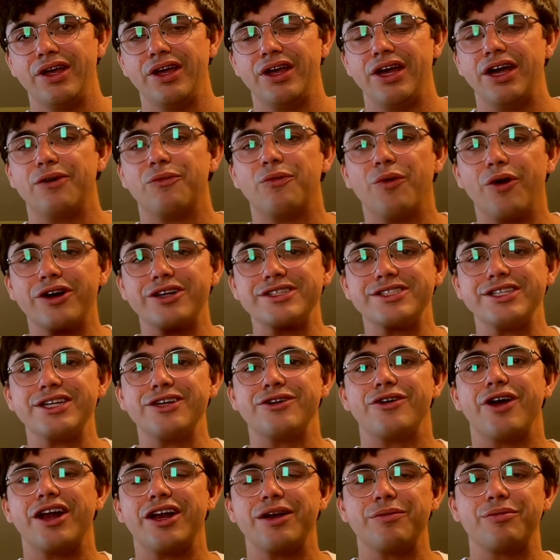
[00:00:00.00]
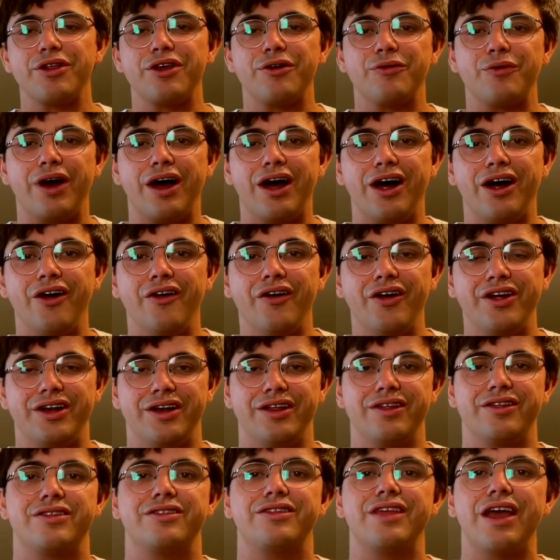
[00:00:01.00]
It works incredibly well and
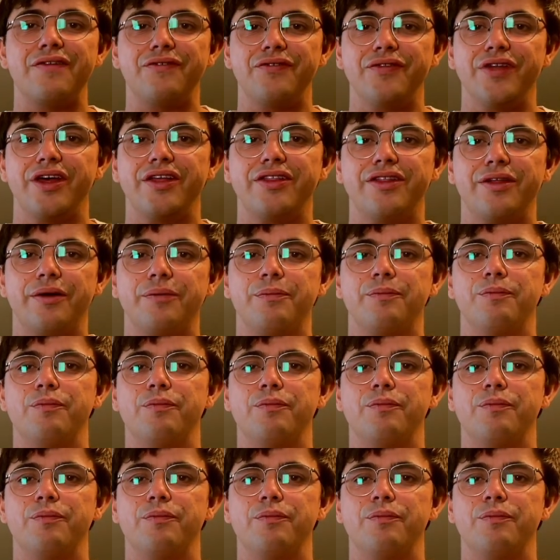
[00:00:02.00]
is definitely the